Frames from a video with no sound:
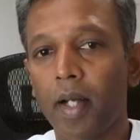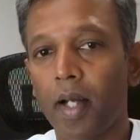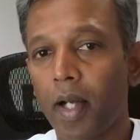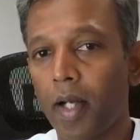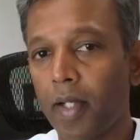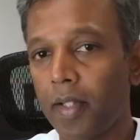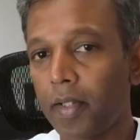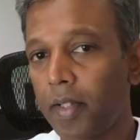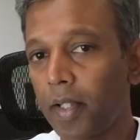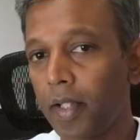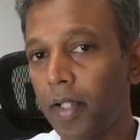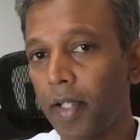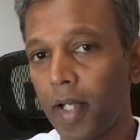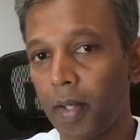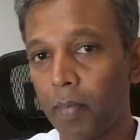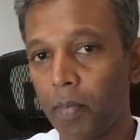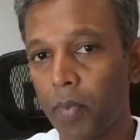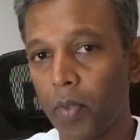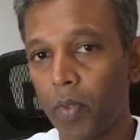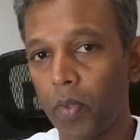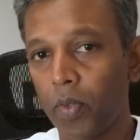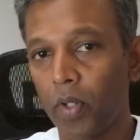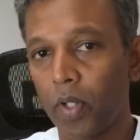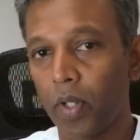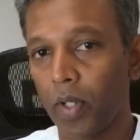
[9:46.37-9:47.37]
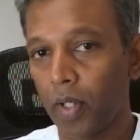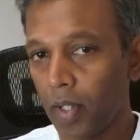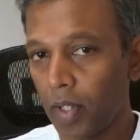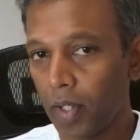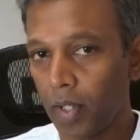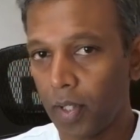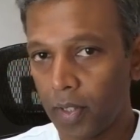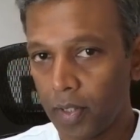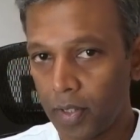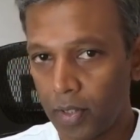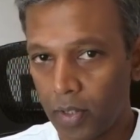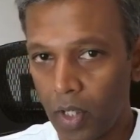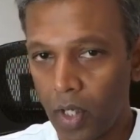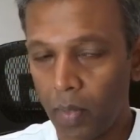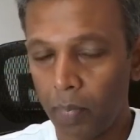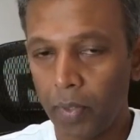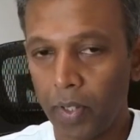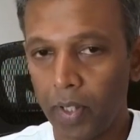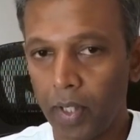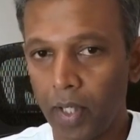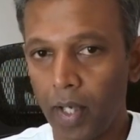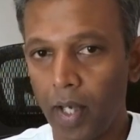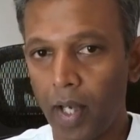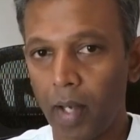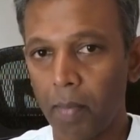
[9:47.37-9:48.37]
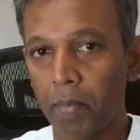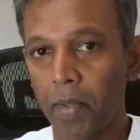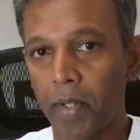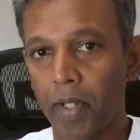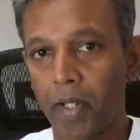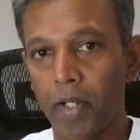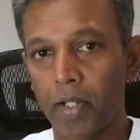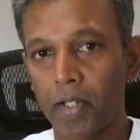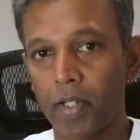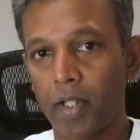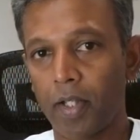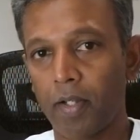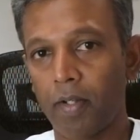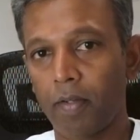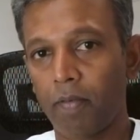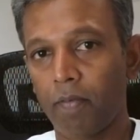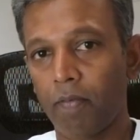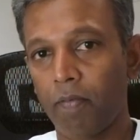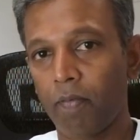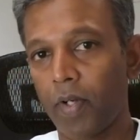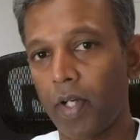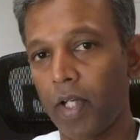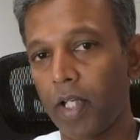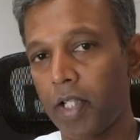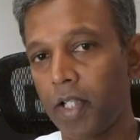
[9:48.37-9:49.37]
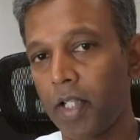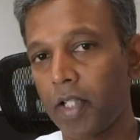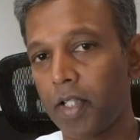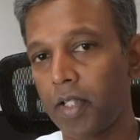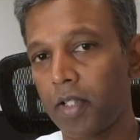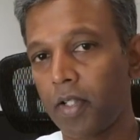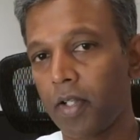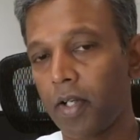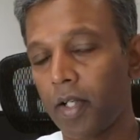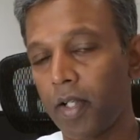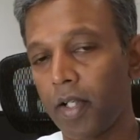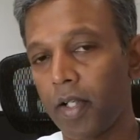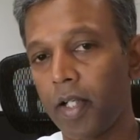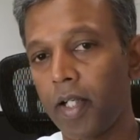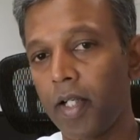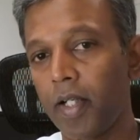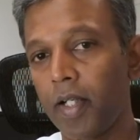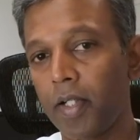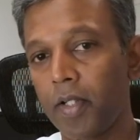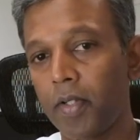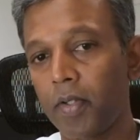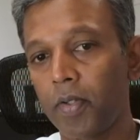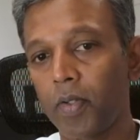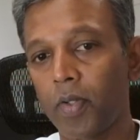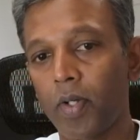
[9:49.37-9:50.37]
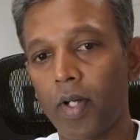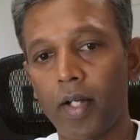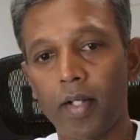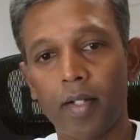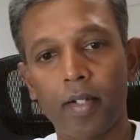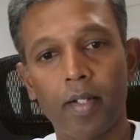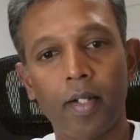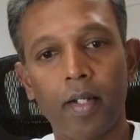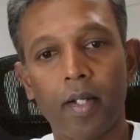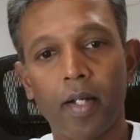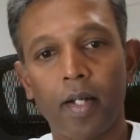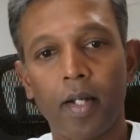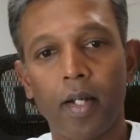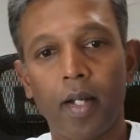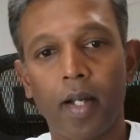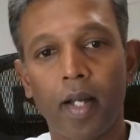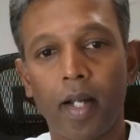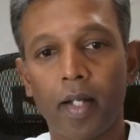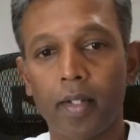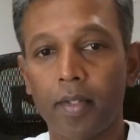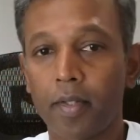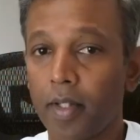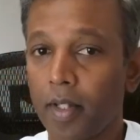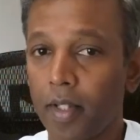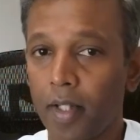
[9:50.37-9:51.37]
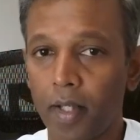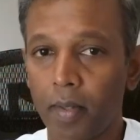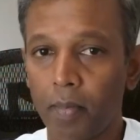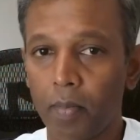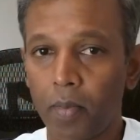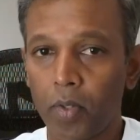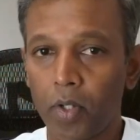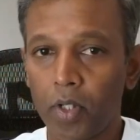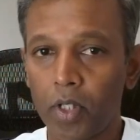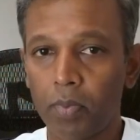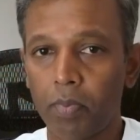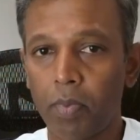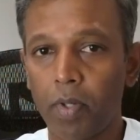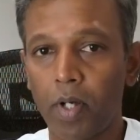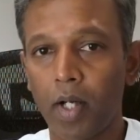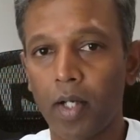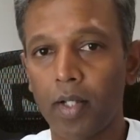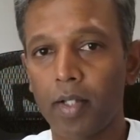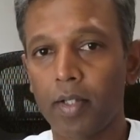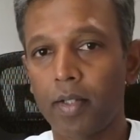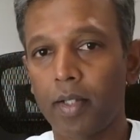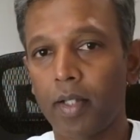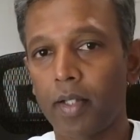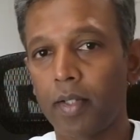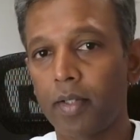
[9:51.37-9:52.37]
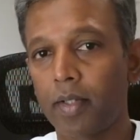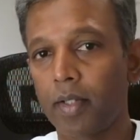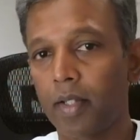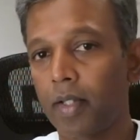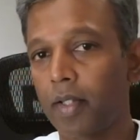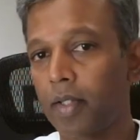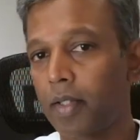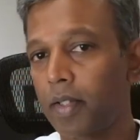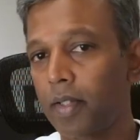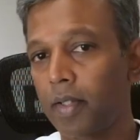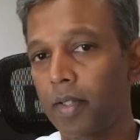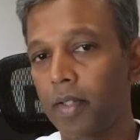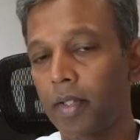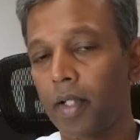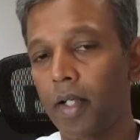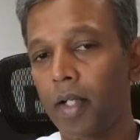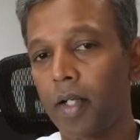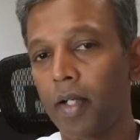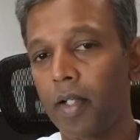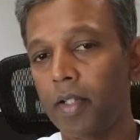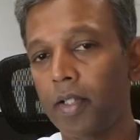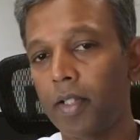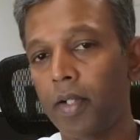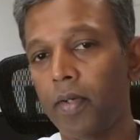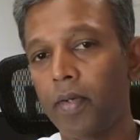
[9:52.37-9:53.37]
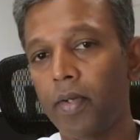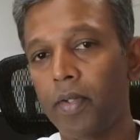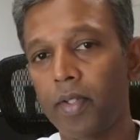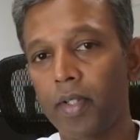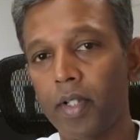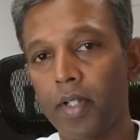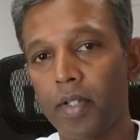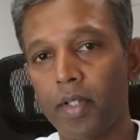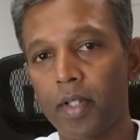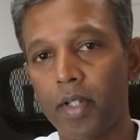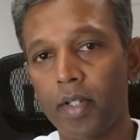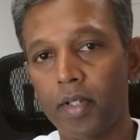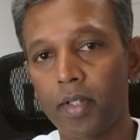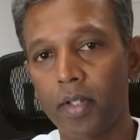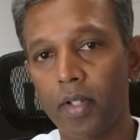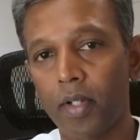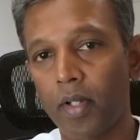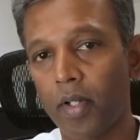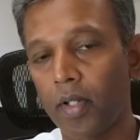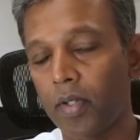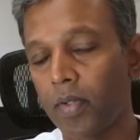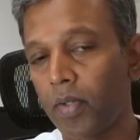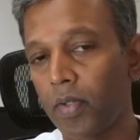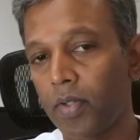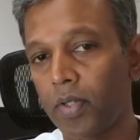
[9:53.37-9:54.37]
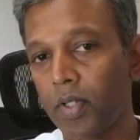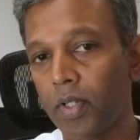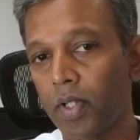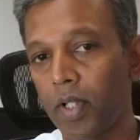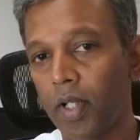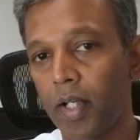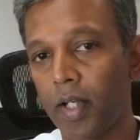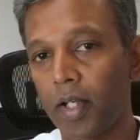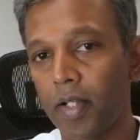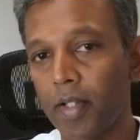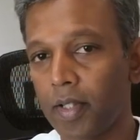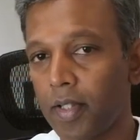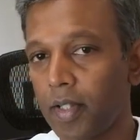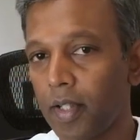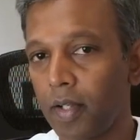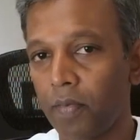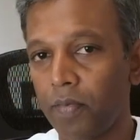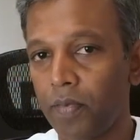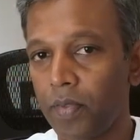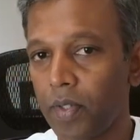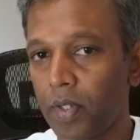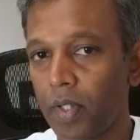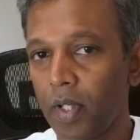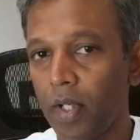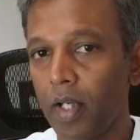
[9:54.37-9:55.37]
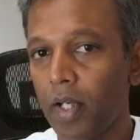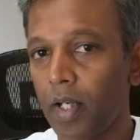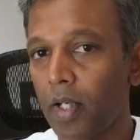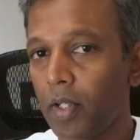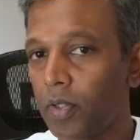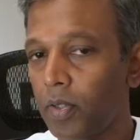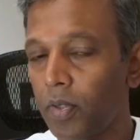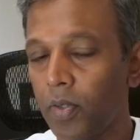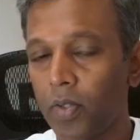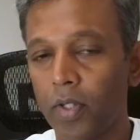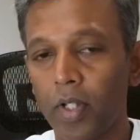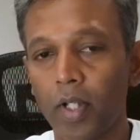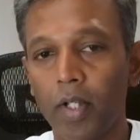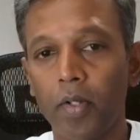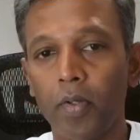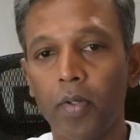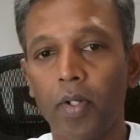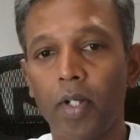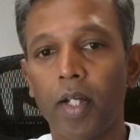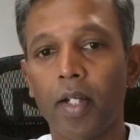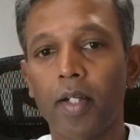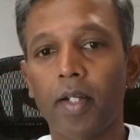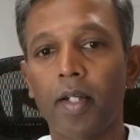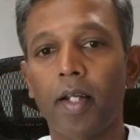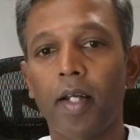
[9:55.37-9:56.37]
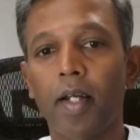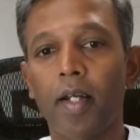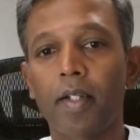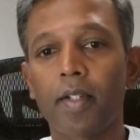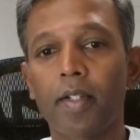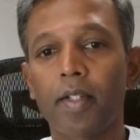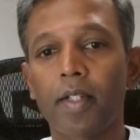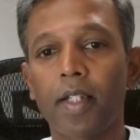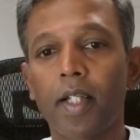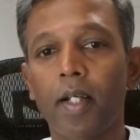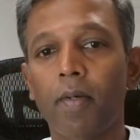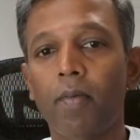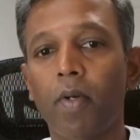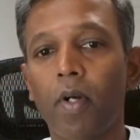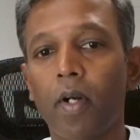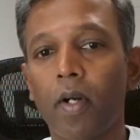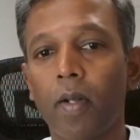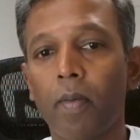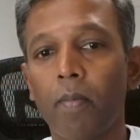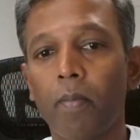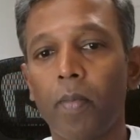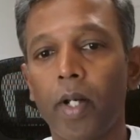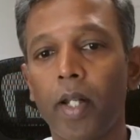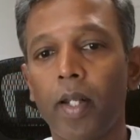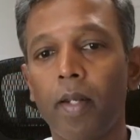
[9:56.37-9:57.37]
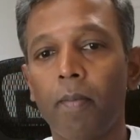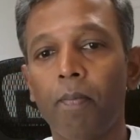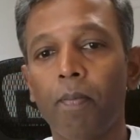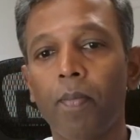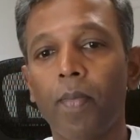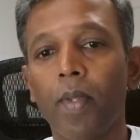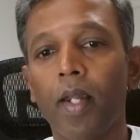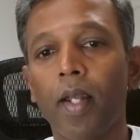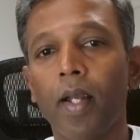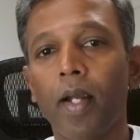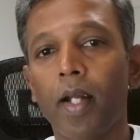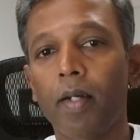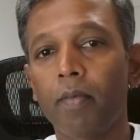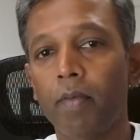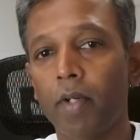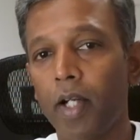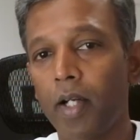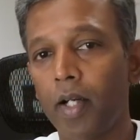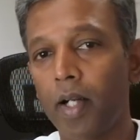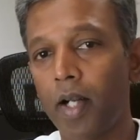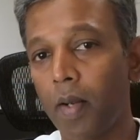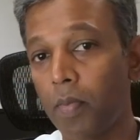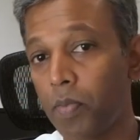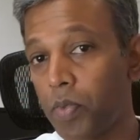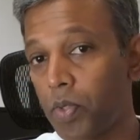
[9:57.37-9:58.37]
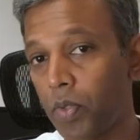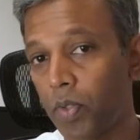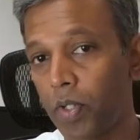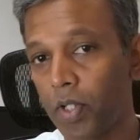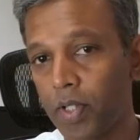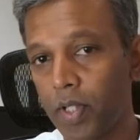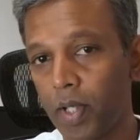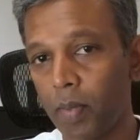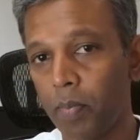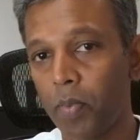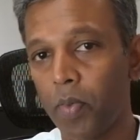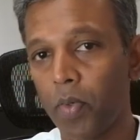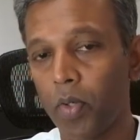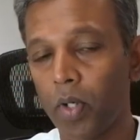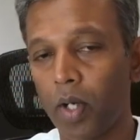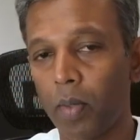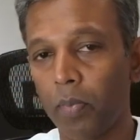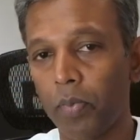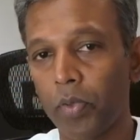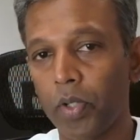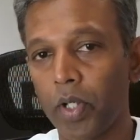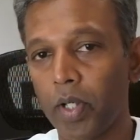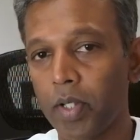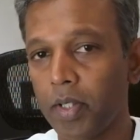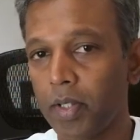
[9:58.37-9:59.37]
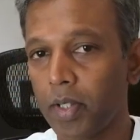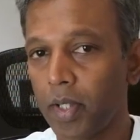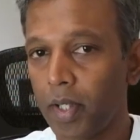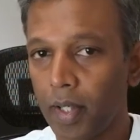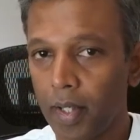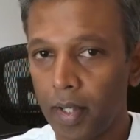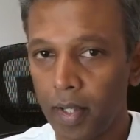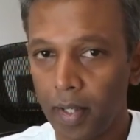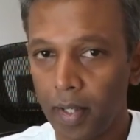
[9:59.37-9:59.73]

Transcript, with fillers: And think about stopping the application when it is not needed to run and think about spot instances and reserved instances, all those uh, steps, so that you can uh, save a lot of money. And when it comes to the support options,